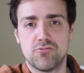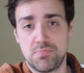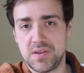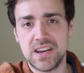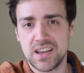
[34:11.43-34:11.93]

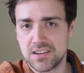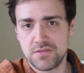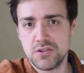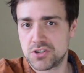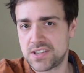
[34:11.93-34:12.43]
repeating a
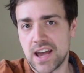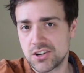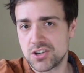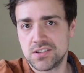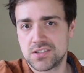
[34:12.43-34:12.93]
few
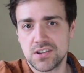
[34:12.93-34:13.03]
sections.